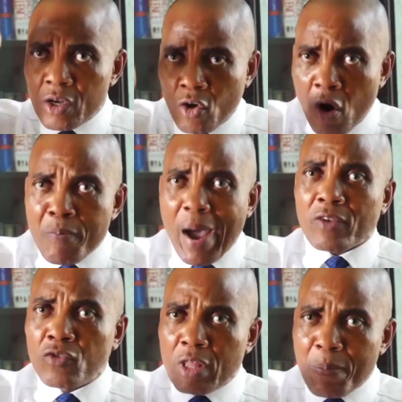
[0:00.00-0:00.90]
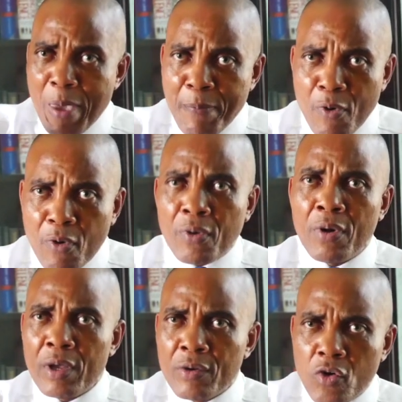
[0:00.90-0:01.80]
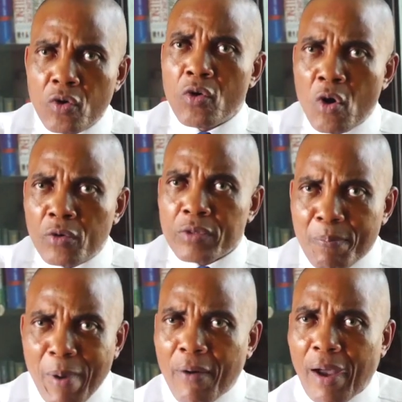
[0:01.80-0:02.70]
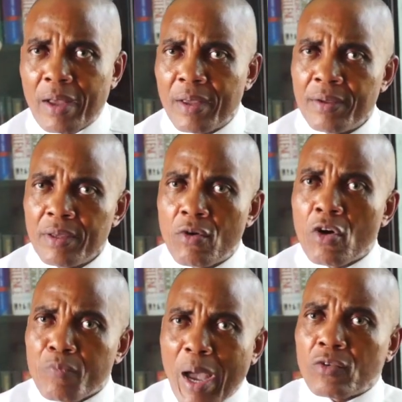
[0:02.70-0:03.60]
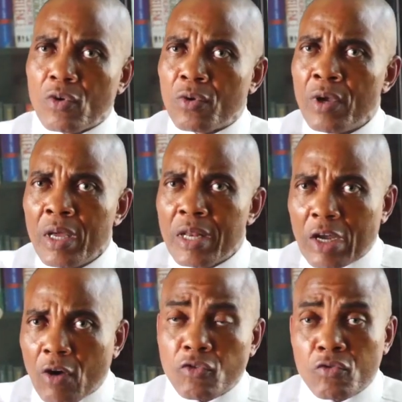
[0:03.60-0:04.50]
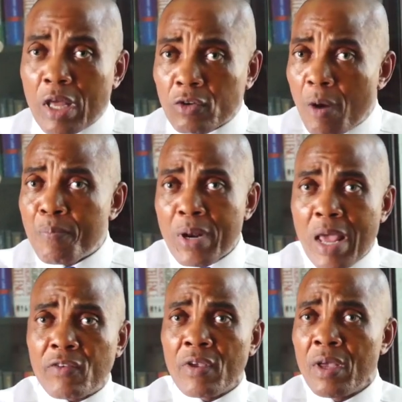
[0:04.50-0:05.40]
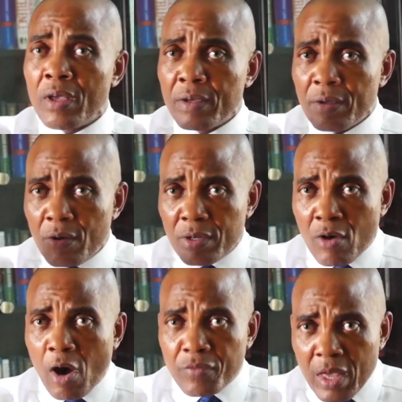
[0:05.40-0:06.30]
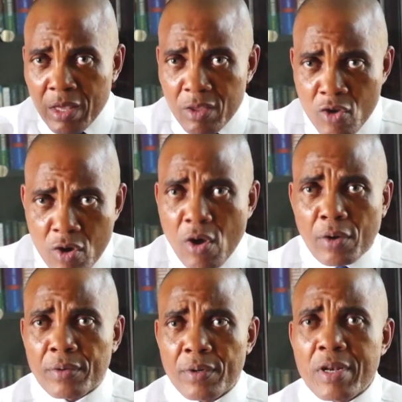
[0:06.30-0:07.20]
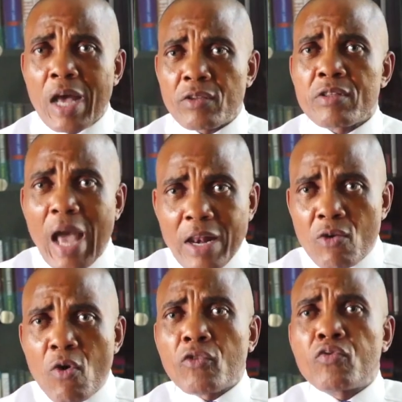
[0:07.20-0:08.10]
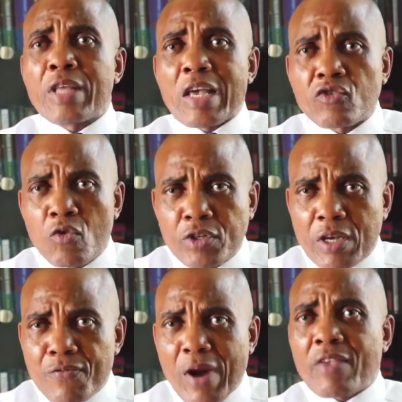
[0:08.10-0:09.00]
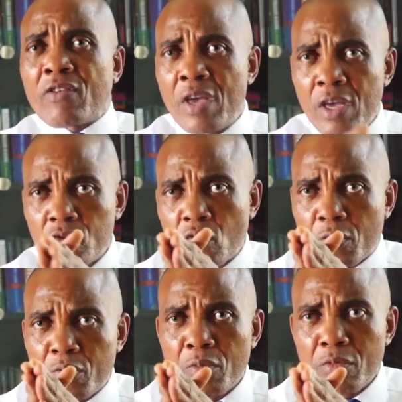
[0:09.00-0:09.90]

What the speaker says: go back to the people who own the power, goes back to the constituent components of the union, that they are the ones with the exclusive right to